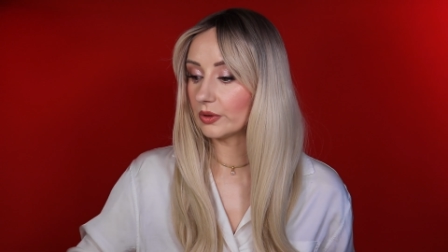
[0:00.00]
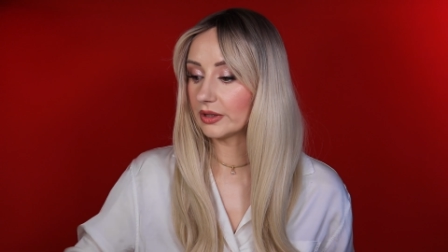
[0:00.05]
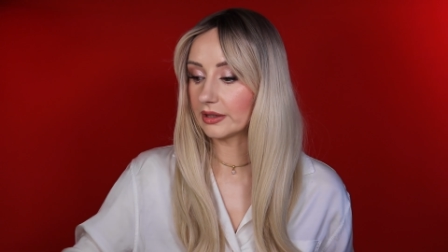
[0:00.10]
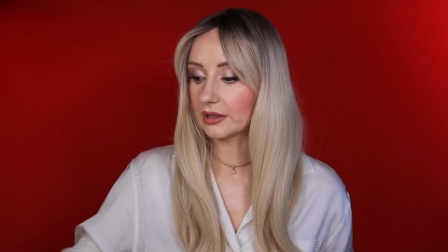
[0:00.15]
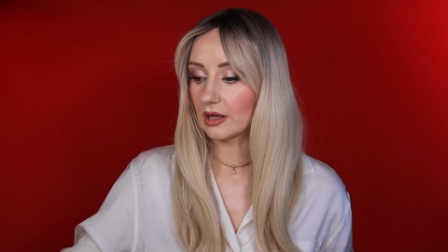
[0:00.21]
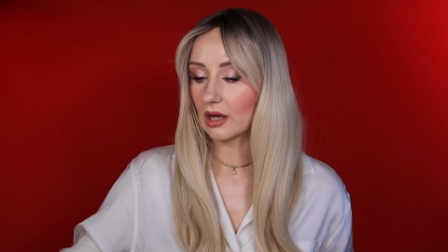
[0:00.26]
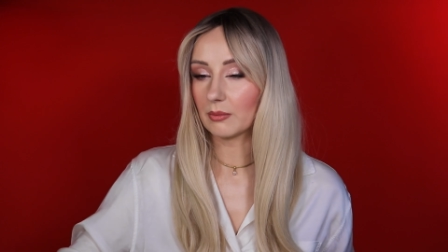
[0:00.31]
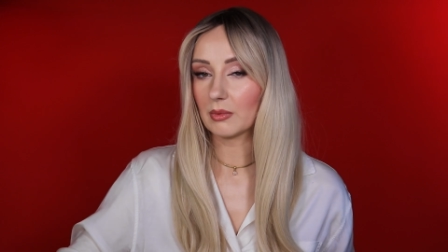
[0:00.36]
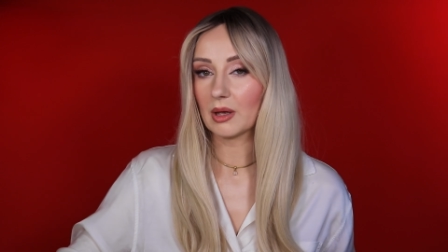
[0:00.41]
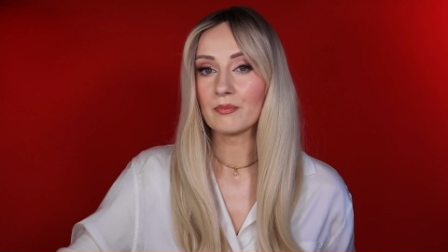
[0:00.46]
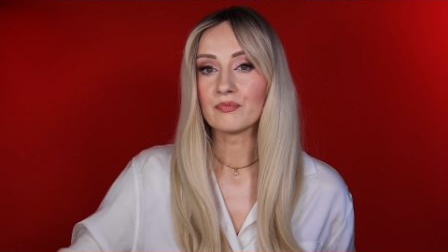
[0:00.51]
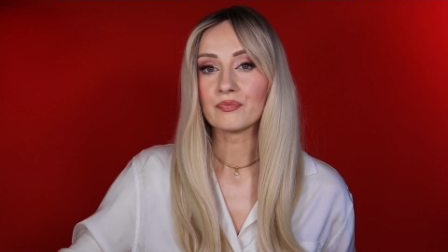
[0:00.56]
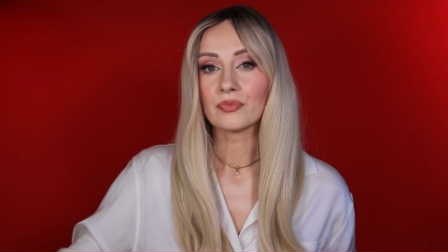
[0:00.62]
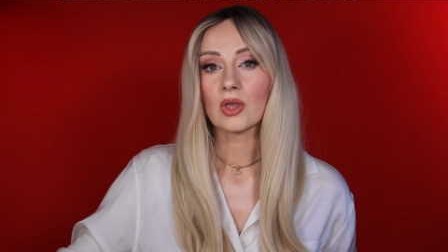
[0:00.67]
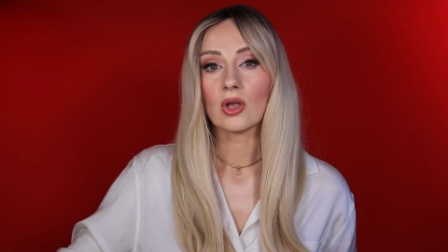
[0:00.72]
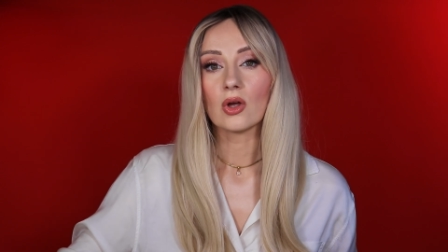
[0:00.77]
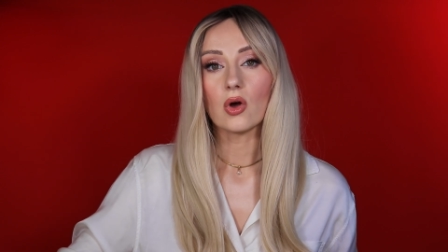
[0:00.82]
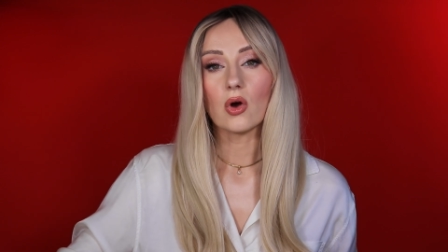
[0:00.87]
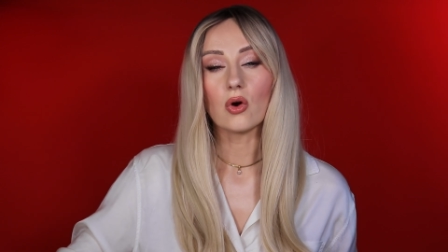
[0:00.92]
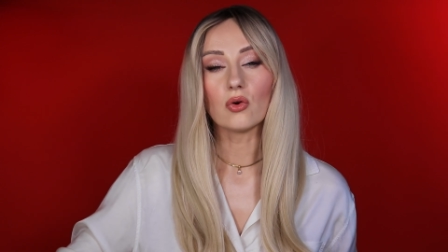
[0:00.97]
yummy.
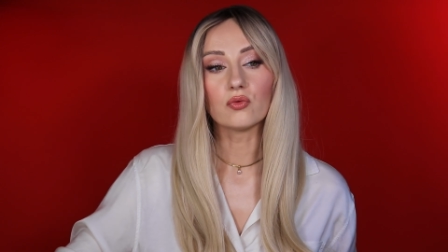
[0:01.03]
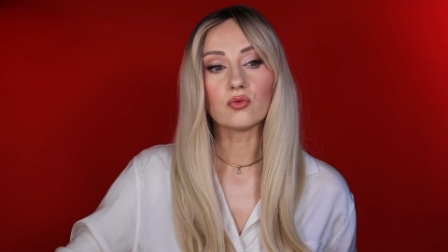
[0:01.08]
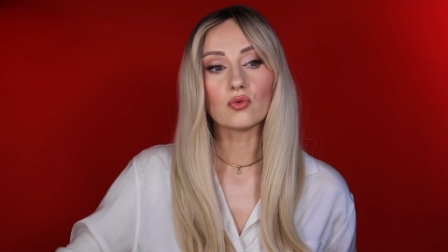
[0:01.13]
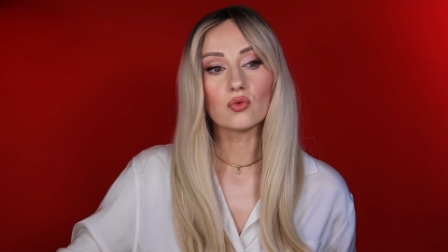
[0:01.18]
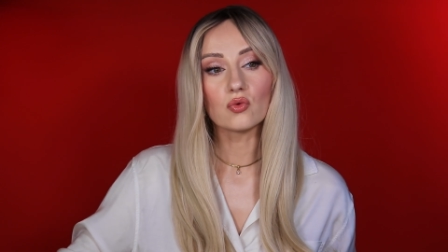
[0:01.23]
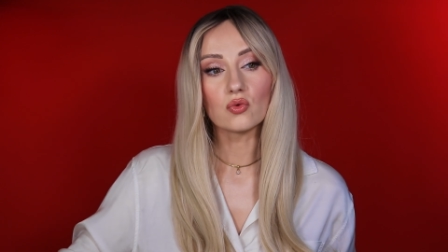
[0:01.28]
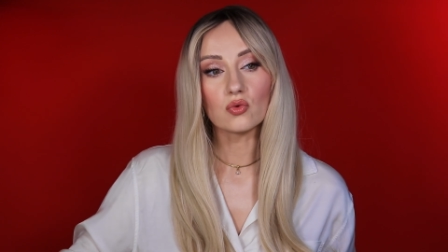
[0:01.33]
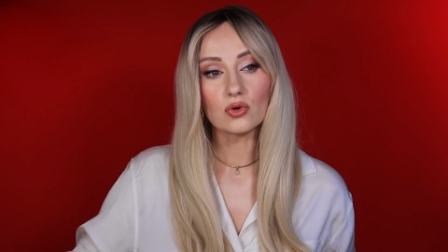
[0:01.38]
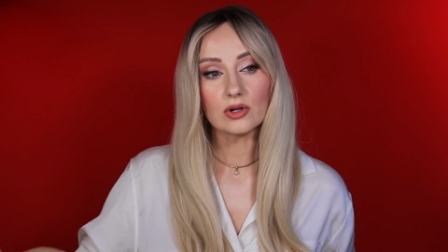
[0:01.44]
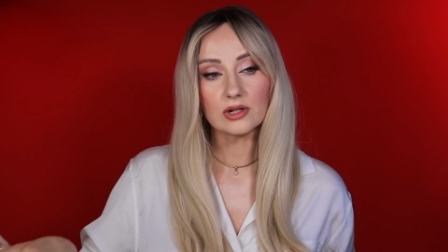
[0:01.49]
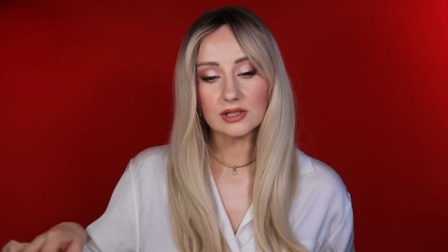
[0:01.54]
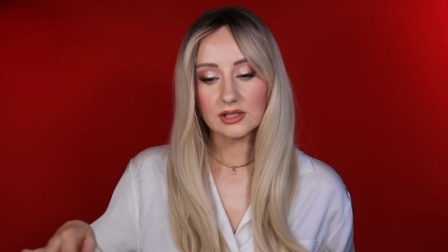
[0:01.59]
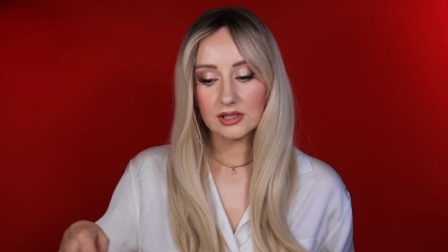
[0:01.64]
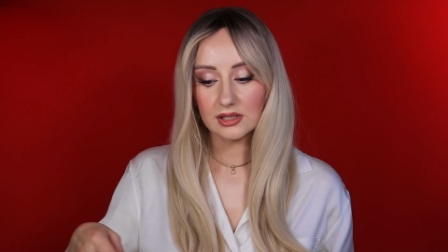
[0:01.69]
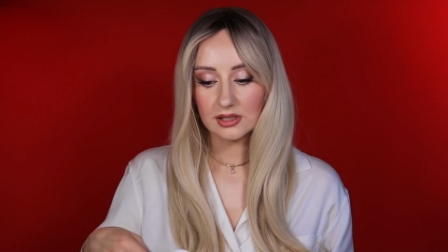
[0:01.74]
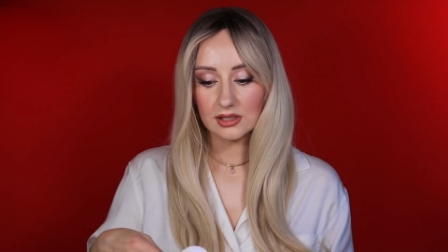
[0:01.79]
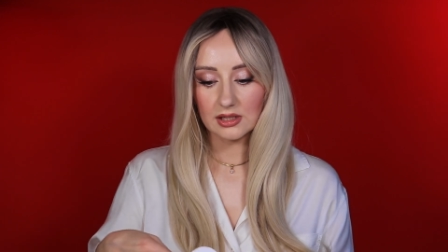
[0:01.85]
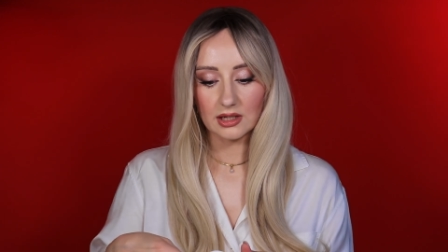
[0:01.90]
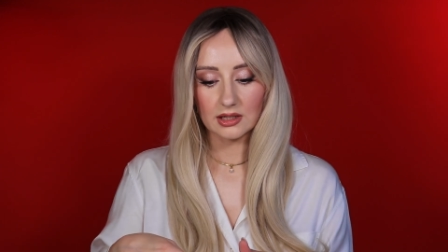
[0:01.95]
Of course,